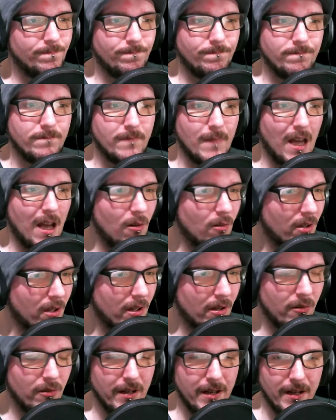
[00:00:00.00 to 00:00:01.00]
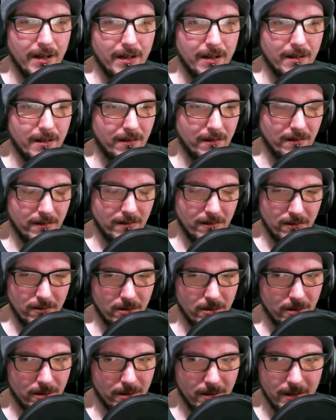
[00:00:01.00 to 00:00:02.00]
outgoing
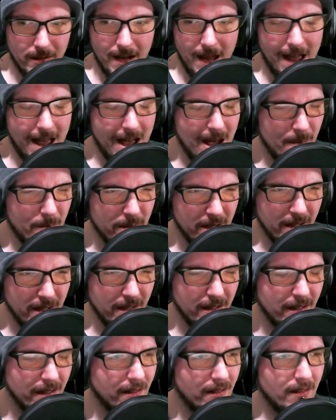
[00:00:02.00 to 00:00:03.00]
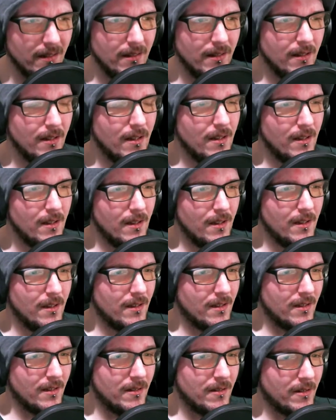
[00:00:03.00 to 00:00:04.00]
or happy.
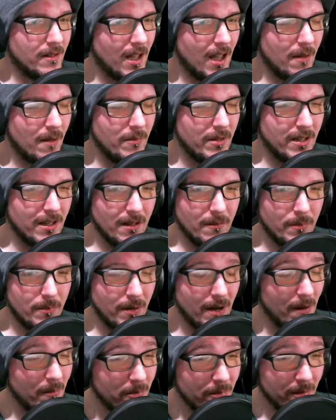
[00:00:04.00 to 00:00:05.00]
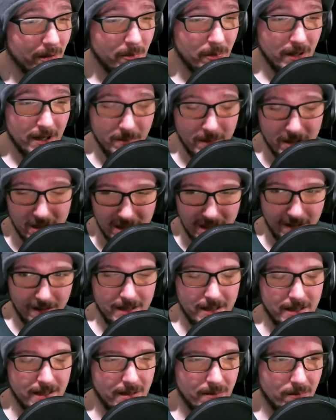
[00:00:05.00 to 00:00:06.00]
I mean, probably pretty much how I
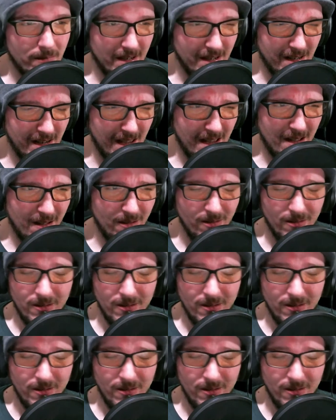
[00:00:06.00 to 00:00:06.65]
seem right now.